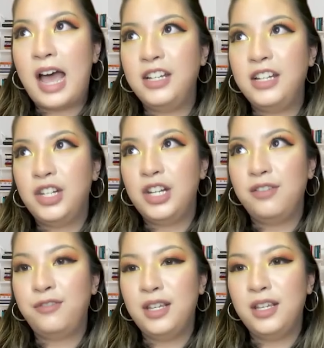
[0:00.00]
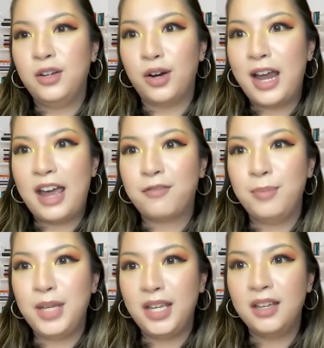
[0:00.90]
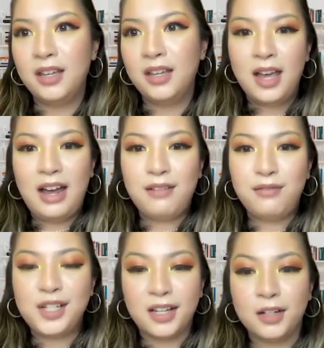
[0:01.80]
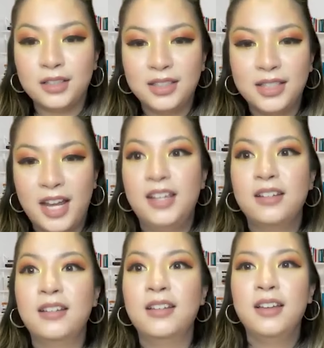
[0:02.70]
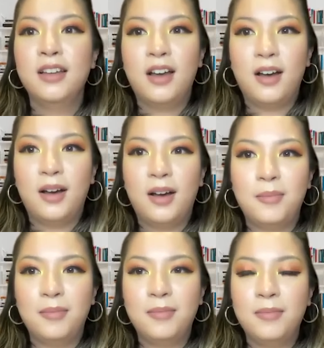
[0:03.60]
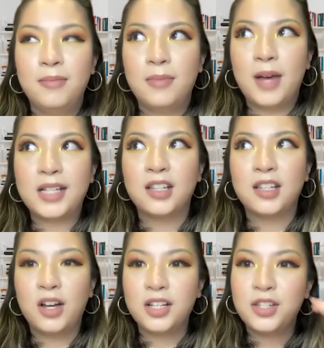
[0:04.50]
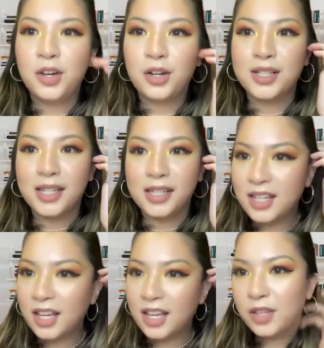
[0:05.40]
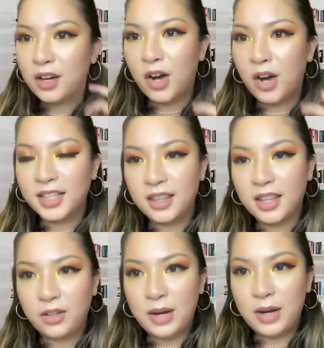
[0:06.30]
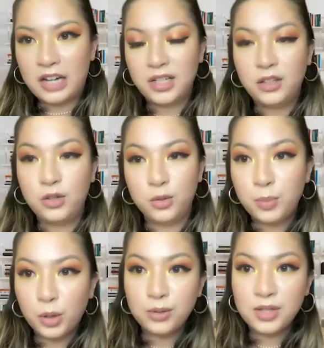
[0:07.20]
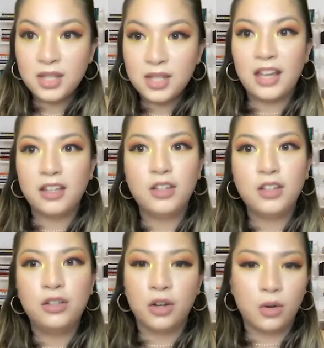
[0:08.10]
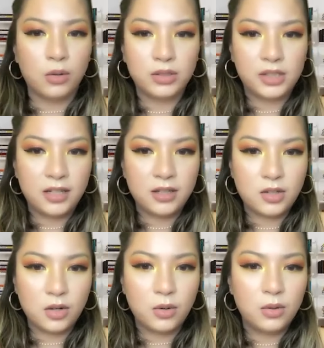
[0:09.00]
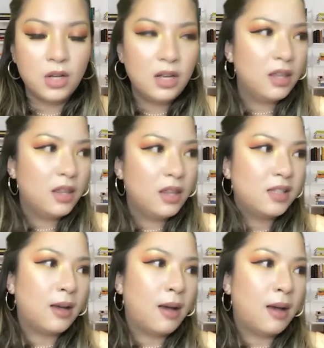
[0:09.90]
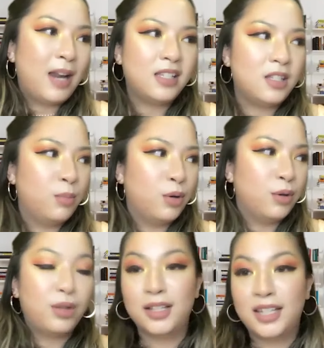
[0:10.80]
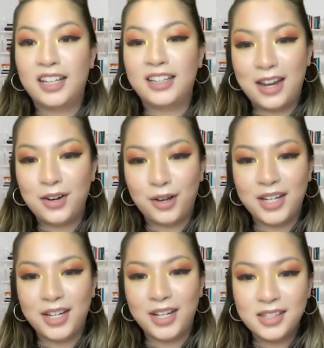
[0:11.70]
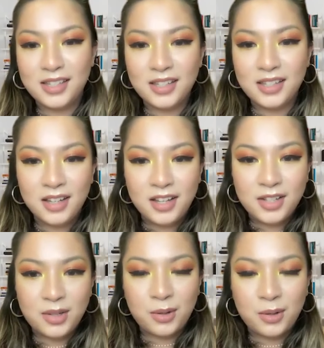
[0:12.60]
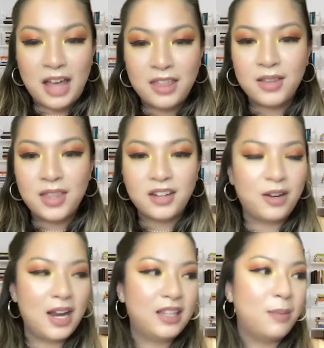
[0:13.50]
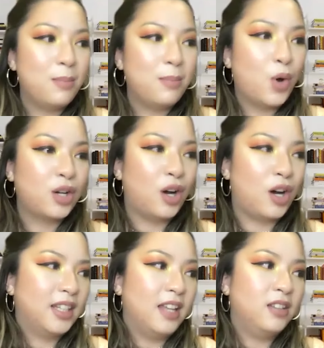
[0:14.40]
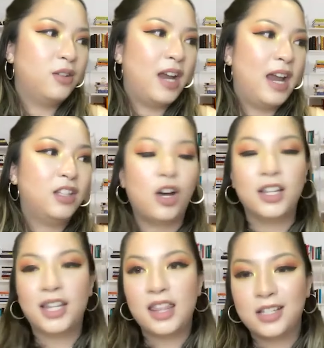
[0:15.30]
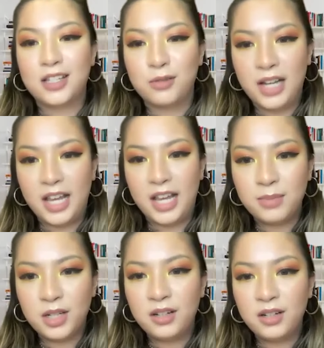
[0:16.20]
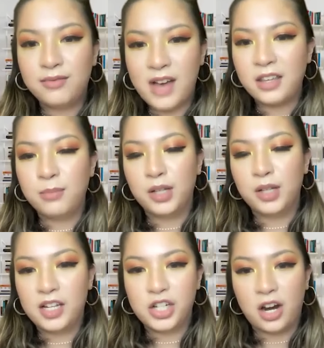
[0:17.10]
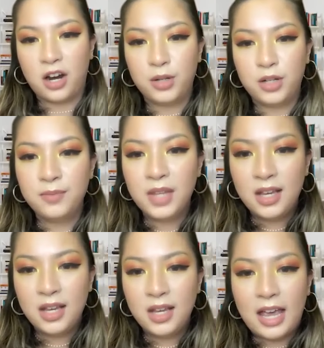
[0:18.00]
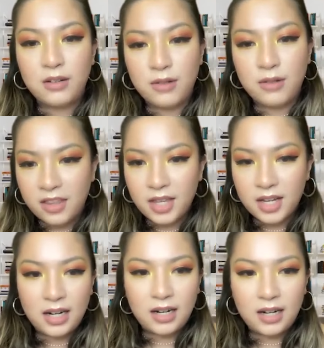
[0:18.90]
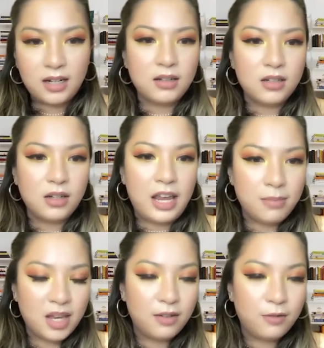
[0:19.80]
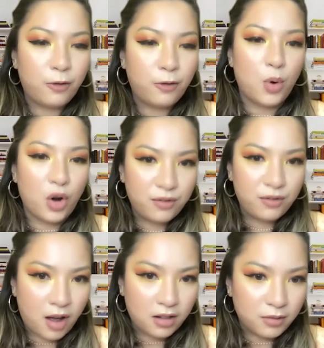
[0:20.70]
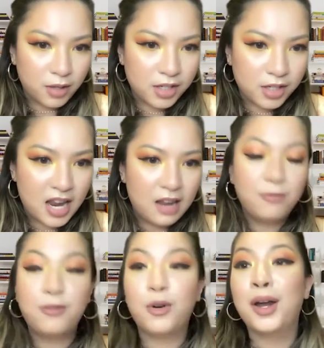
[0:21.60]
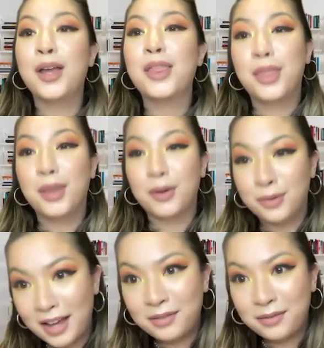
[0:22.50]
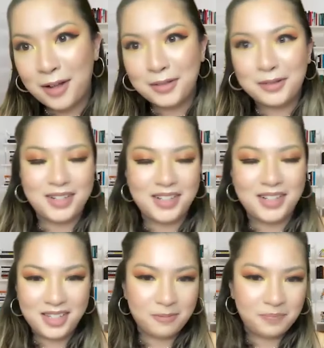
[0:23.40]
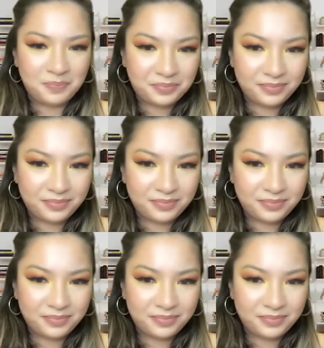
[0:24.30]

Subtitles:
IG feed or FB every single day. As long as you're consistent with the content that you actually do post, then you're golden. So this applies to both content and audience. So rather than creating more content, create content that's relatable, valuable, and shareable. And rather than aiming for more followers, aim for the right followers.